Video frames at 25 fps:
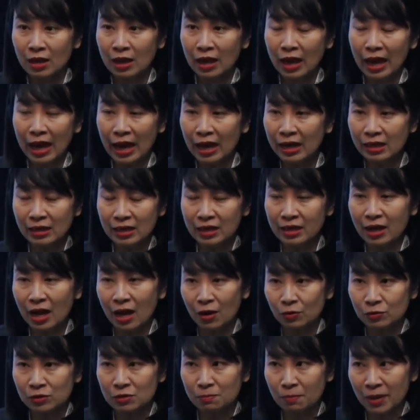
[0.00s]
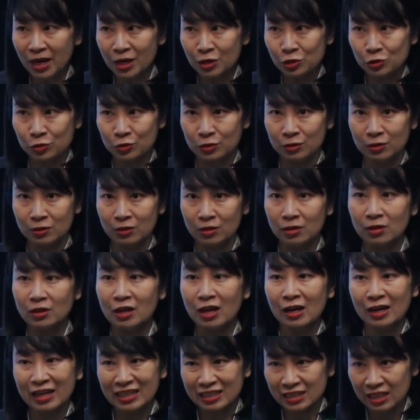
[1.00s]
any countermeasure
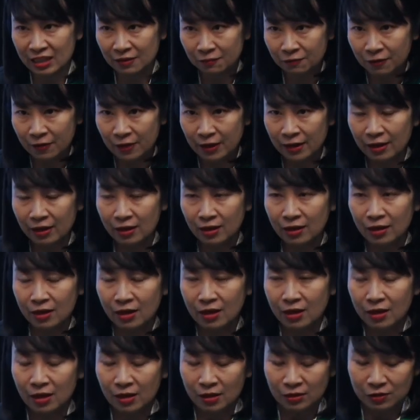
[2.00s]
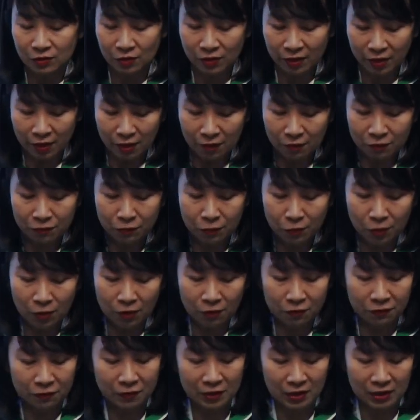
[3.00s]
collectively. So therefore,
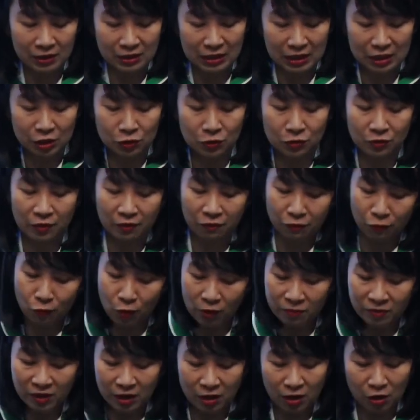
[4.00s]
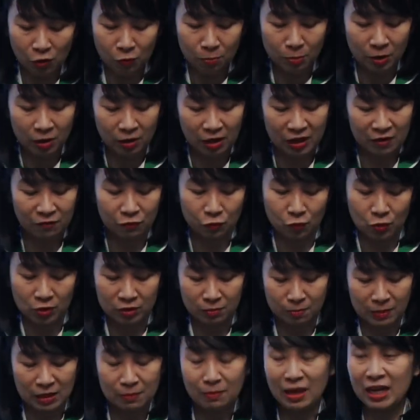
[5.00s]
first is to reform the global
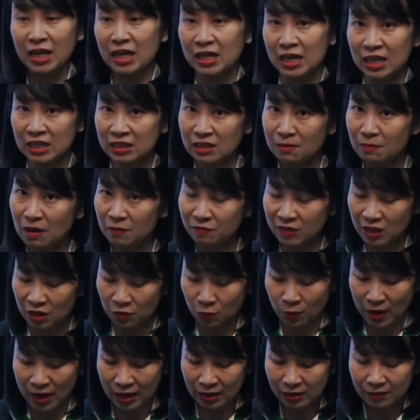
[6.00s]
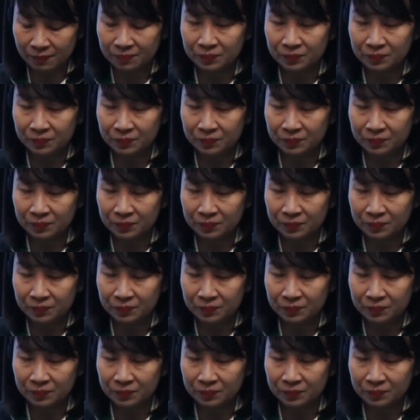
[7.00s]
enforcement mechanism of the UN.